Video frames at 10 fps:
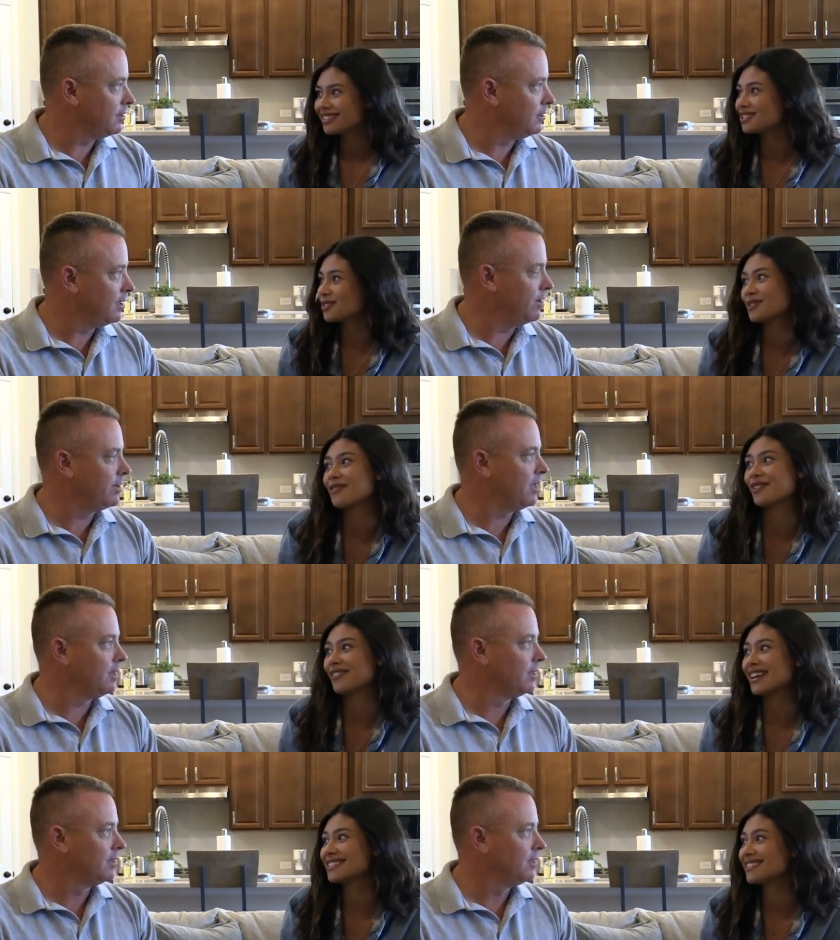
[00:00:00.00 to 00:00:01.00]
Speaker 1: shoots okay. over
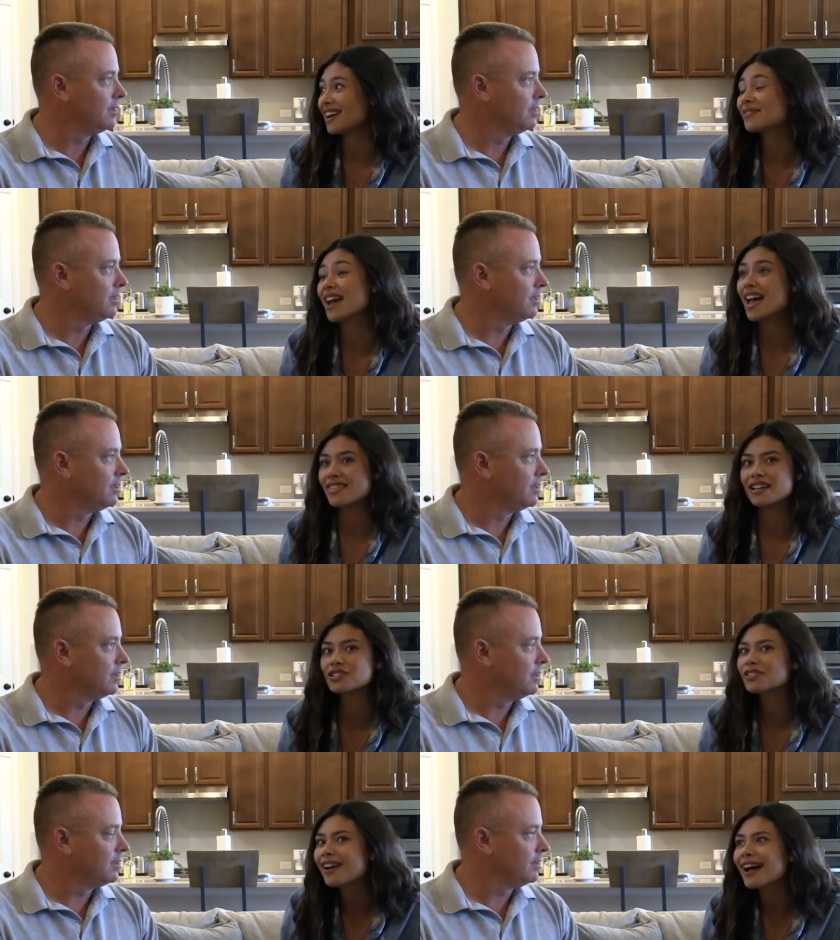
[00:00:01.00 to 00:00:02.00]
FaceTime. Yeah, and they
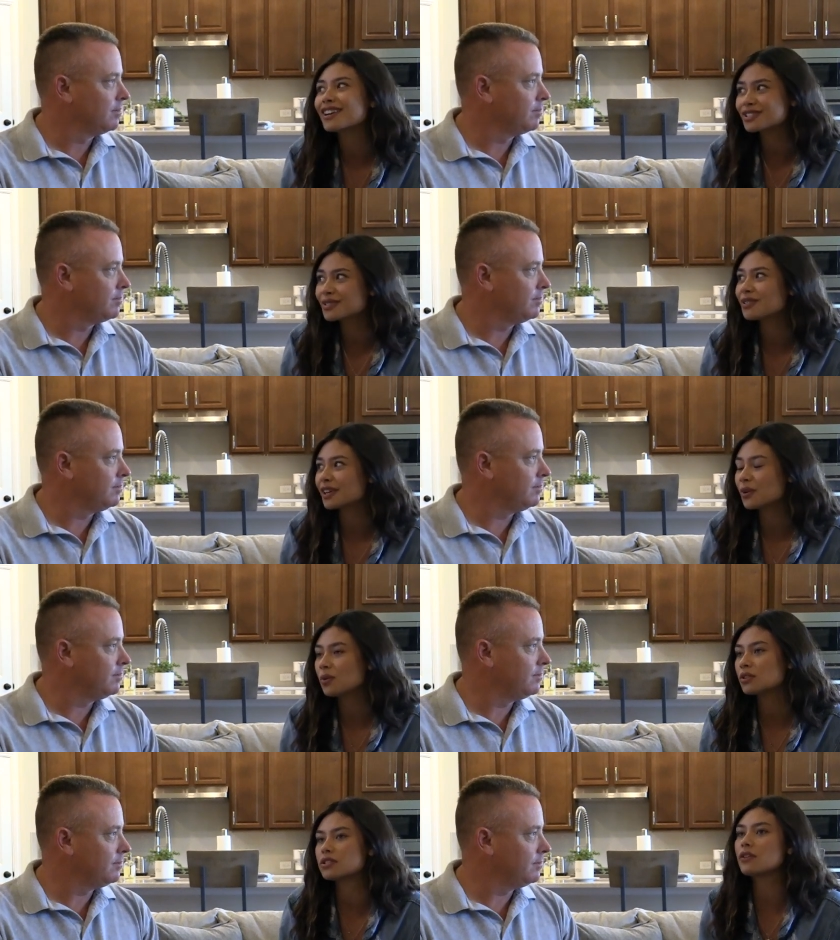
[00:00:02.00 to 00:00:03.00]
turn out actually really
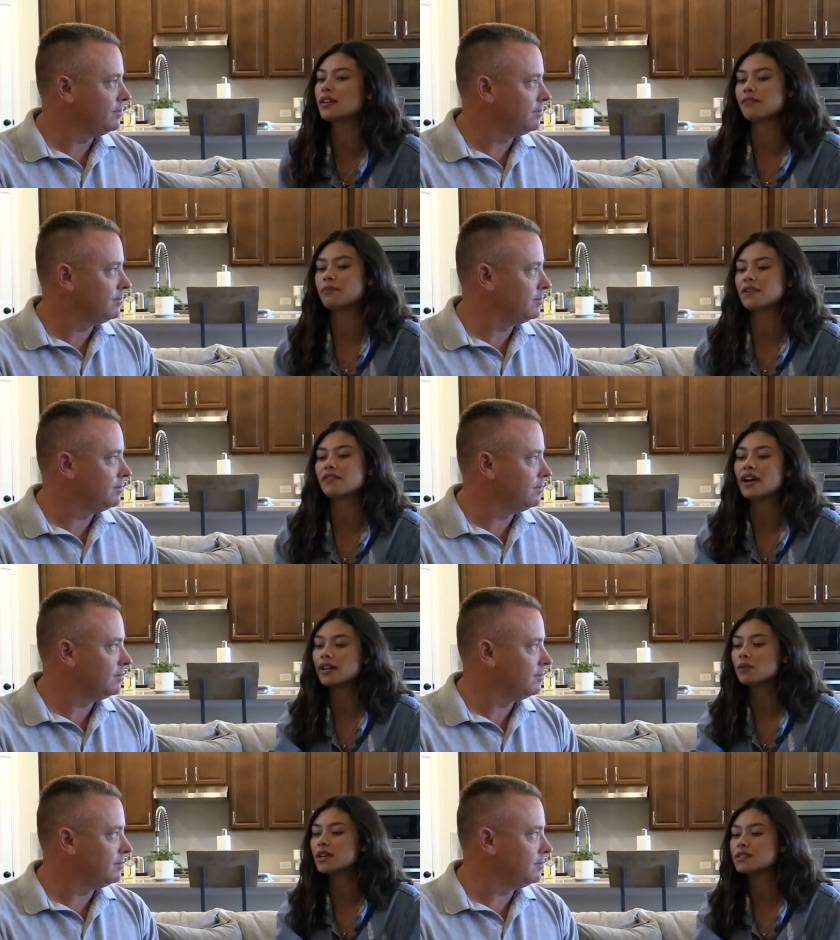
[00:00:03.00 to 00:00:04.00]
cool. So they've been
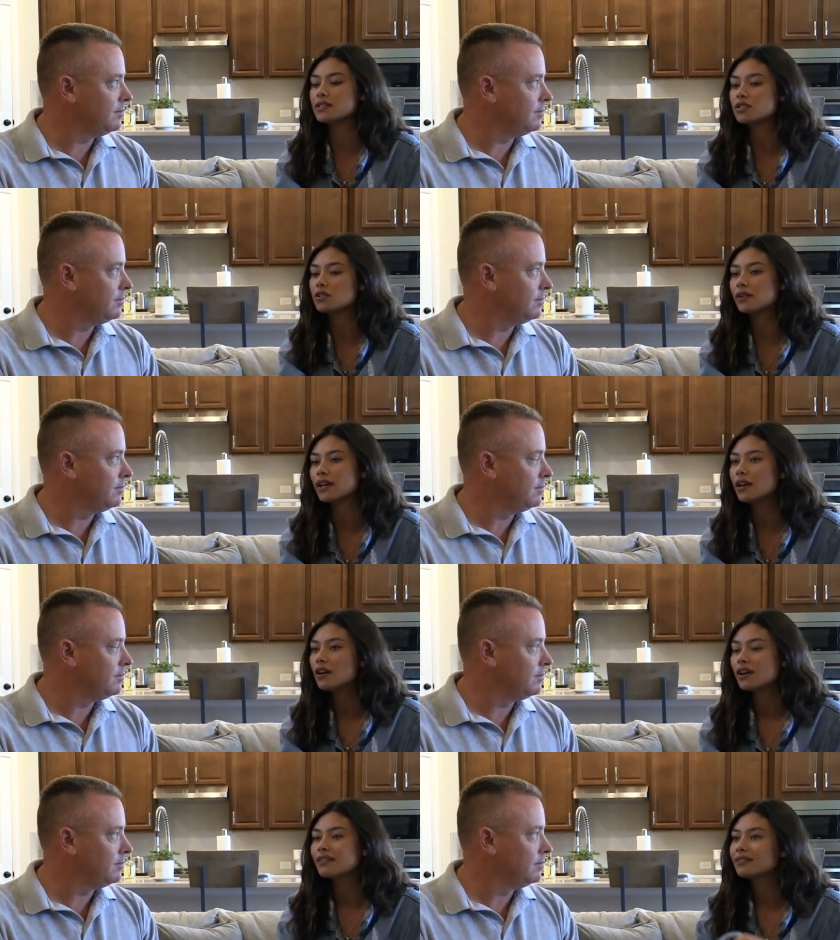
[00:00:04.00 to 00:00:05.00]
finding ways to do it
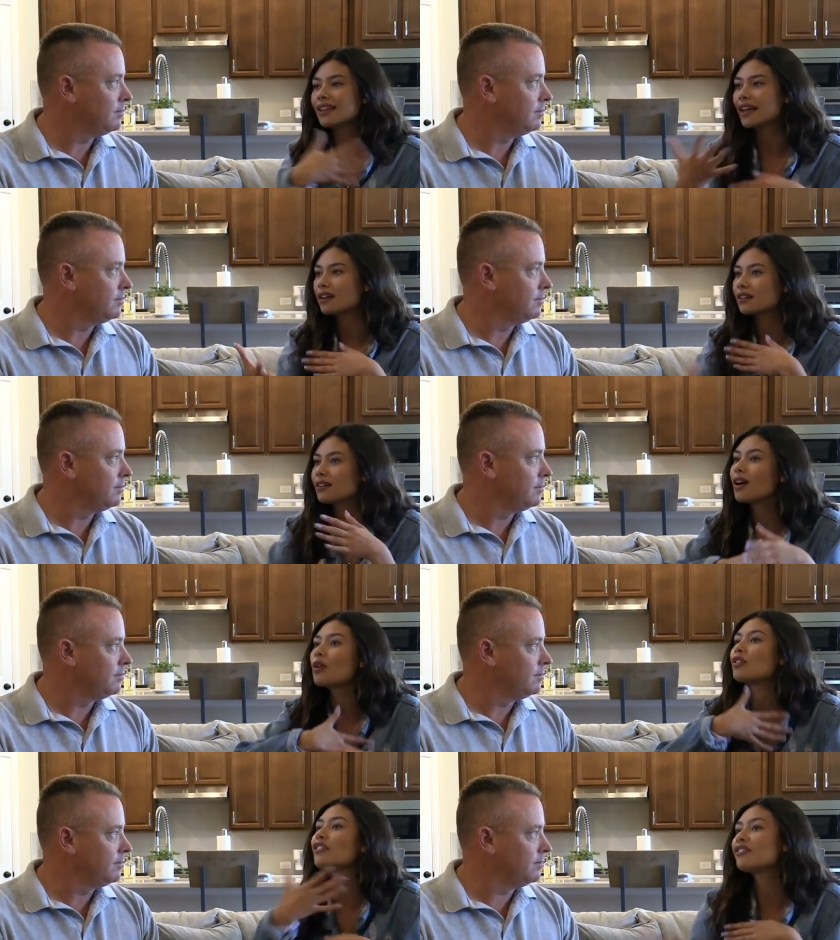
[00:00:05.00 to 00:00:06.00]
like
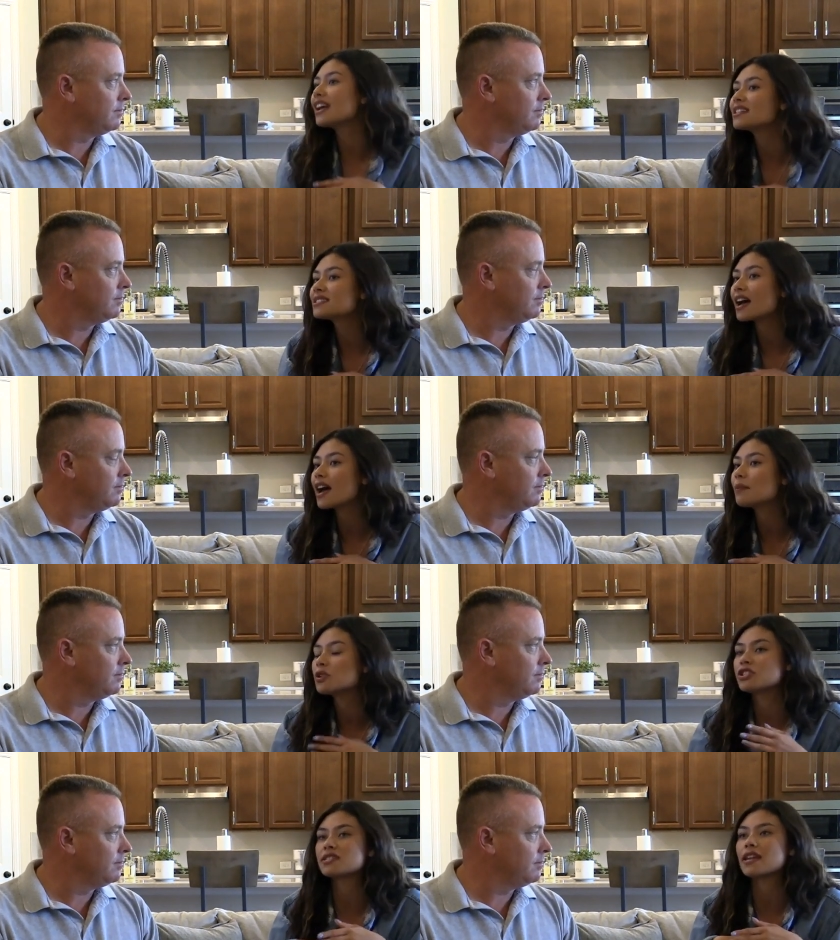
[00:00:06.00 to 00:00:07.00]
over FaceTime
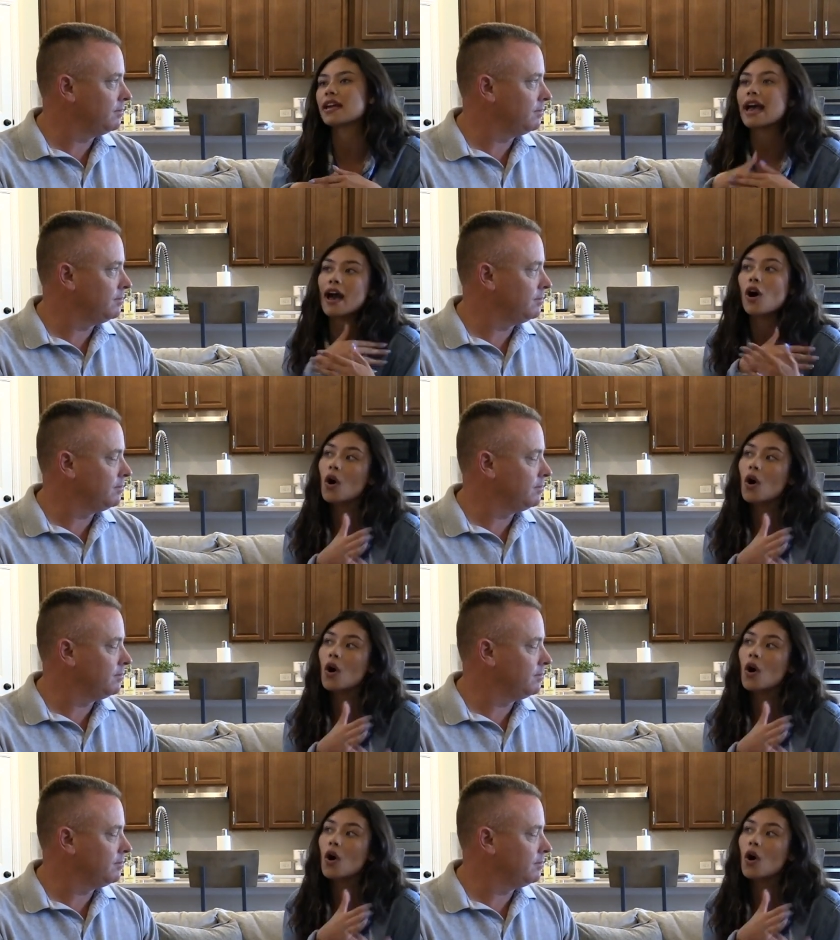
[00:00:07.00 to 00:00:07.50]
or just like at